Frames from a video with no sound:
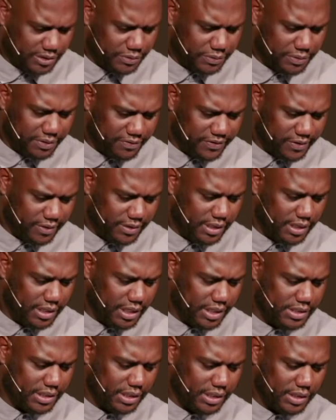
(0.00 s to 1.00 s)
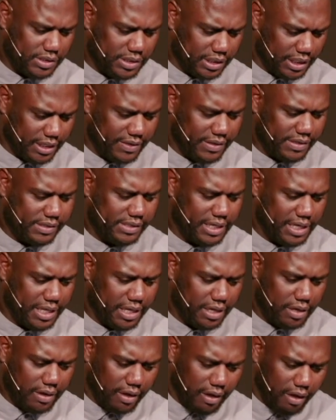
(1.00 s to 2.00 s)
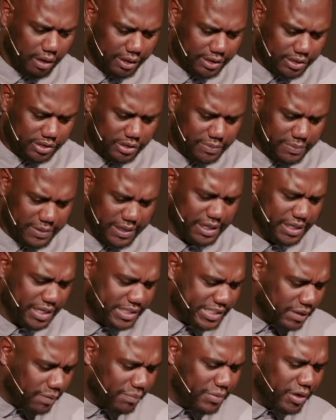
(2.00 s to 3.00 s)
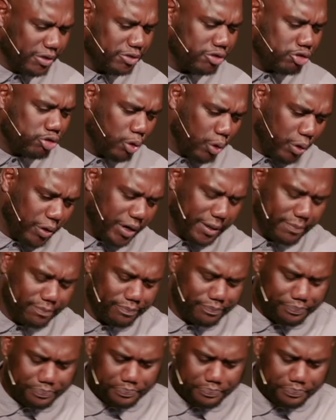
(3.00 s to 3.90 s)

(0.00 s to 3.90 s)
I just really felt the need to, to give this lady a call. And she began to tell me her story